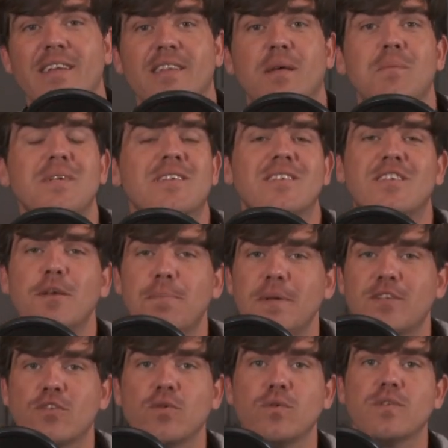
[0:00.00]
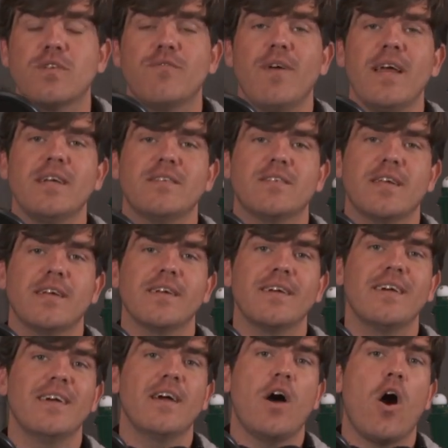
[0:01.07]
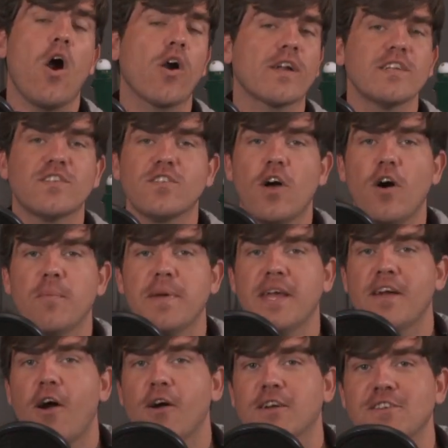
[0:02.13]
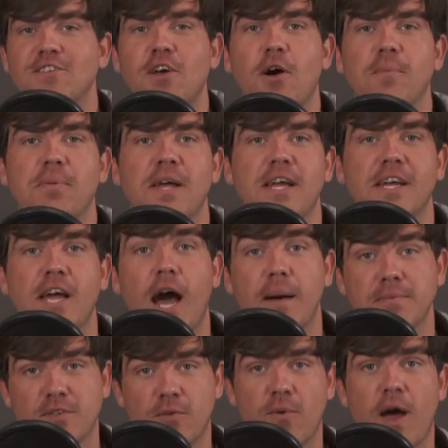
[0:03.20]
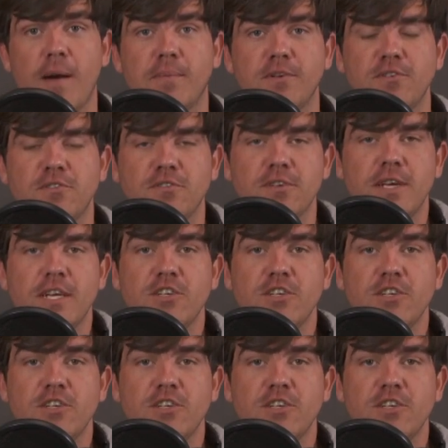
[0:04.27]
the Mississippi schools advancing, Arkansas being Arkansas playing cops and robbers.